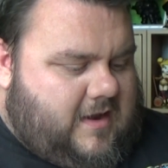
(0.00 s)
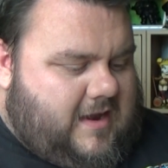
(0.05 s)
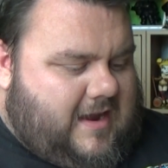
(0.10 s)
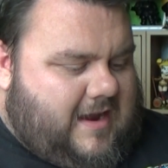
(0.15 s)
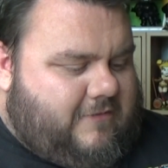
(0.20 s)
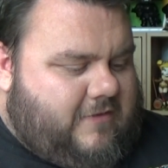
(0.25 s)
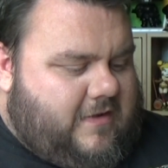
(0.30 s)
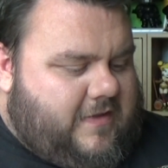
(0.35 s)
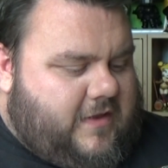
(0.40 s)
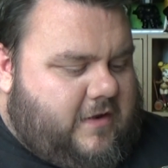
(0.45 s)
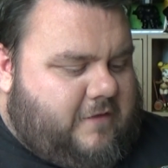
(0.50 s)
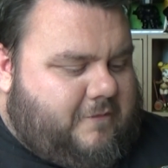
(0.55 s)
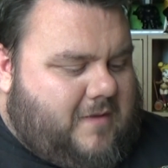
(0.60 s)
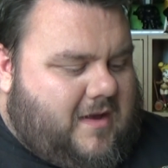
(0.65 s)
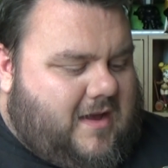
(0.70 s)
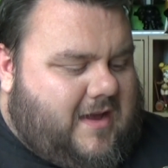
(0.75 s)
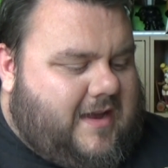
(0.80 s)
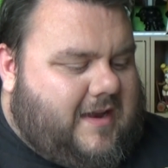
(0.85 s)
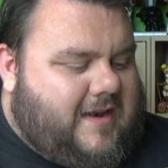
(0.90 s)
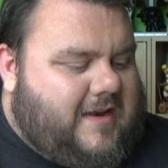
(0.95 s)
Everything of
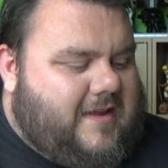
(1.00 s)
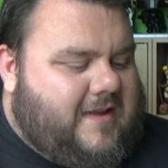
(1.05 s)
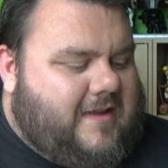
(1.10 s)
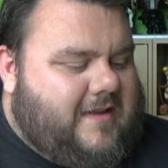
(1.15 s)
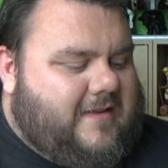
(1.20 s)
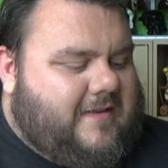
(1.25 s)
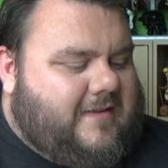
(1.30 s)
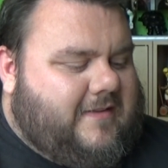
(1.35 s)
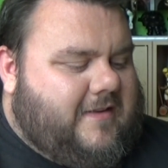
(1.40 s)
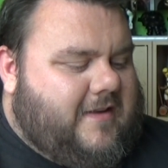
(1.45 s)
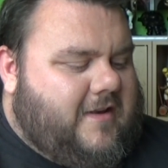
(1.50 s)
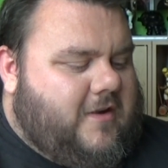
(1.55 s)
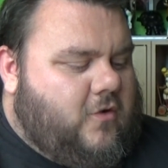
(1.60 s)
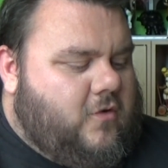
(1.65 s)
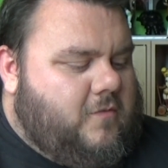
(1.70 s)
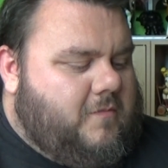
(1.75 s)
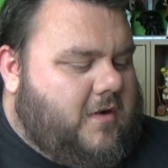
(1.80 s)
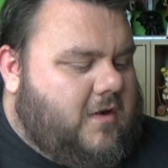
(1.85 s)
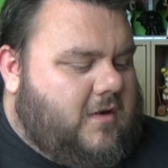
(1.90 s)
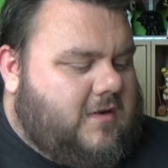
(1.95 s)
mine is uh,
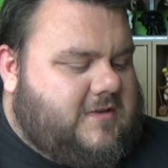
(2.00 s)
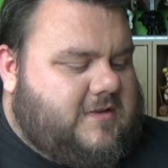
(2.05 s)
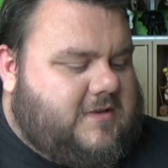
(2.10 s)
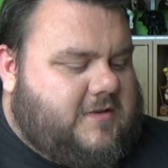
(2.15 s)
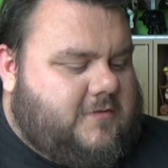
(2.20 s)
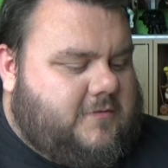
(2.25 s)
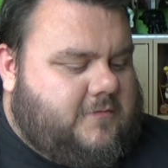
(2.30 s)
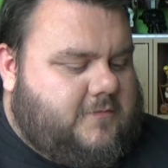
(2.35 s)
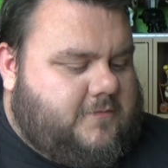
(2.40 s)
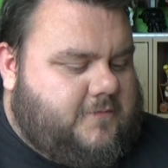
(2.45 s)
unboxed.